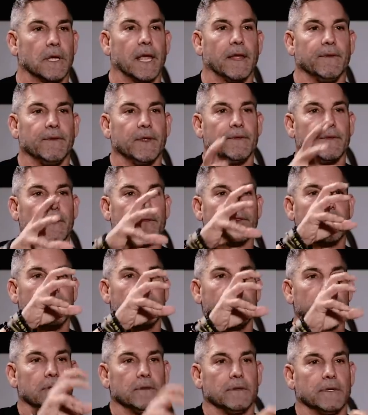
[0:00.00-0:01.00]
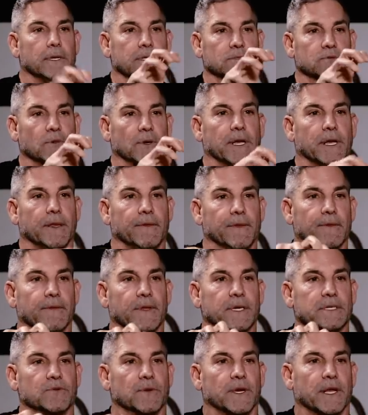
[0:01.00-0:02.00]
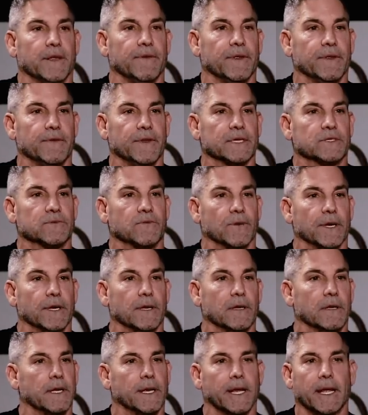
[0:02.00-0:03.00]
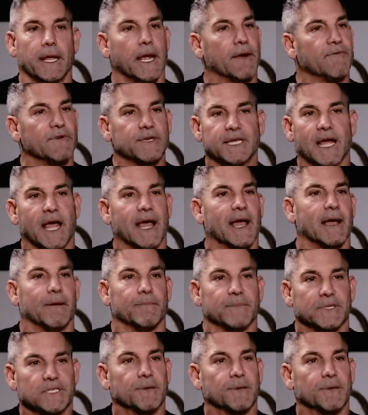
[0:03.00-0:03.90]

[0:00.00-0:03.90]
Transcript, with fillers: And then the this one, and then this one, and then this one. And every time